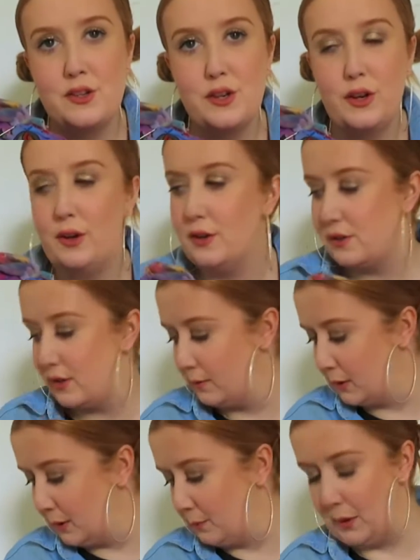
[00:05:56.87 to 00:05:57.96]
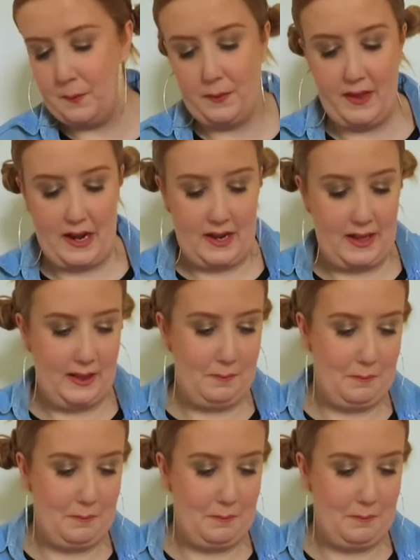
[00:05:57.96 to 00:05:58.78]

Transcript: too, so I'm going to pop that in the